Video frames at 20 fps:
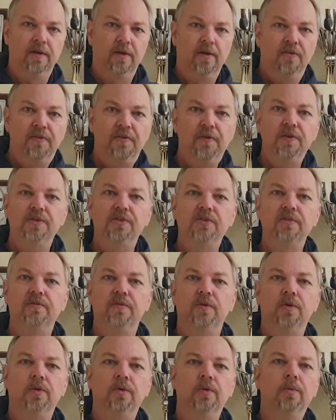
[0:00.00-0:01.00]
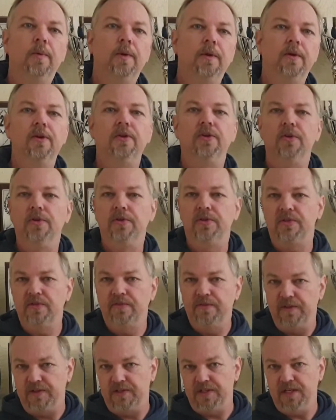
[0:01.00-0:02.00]
First of all, we reduce
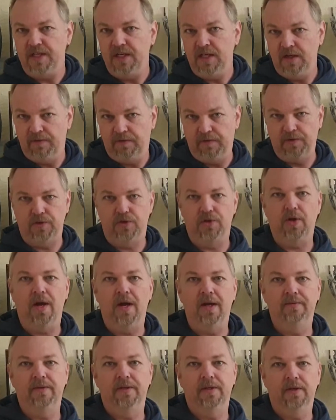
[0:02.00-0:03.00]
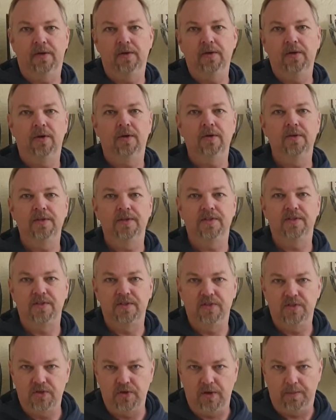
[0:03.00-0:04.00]
fatigue for the driver on long
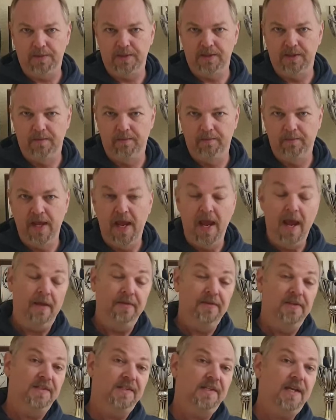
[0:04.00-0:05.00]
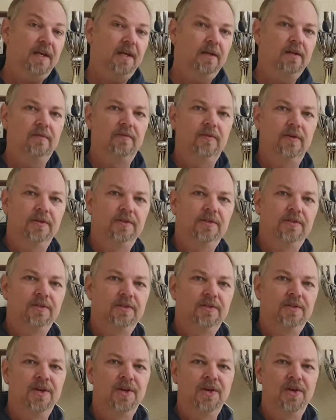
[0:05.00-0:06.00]
distance trips. And the second
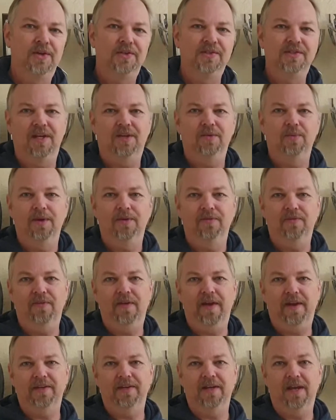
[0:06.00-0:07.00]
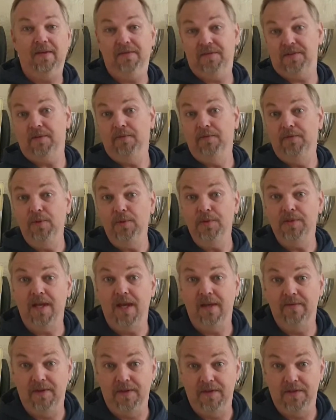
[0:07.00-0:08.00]
advantage is that we in fact have some fuel
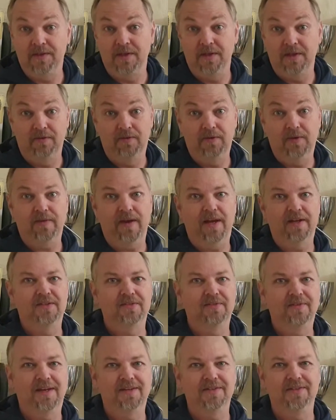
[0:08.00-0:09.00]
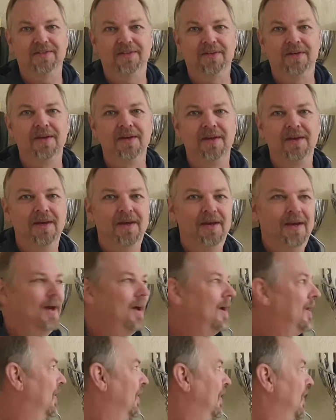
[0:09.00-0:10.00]
savings if we've activated
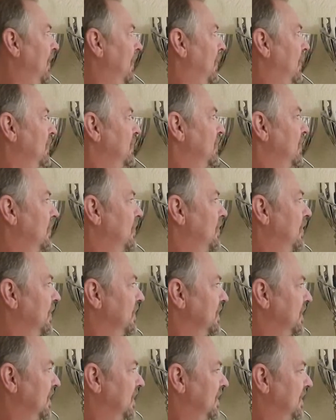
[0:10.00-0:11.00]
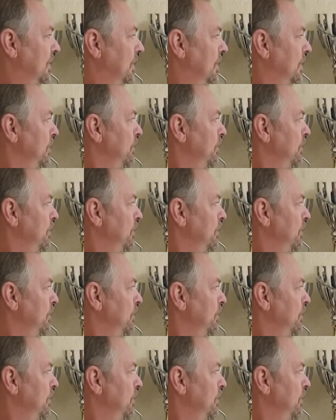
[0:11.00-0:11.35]
our cruise control system.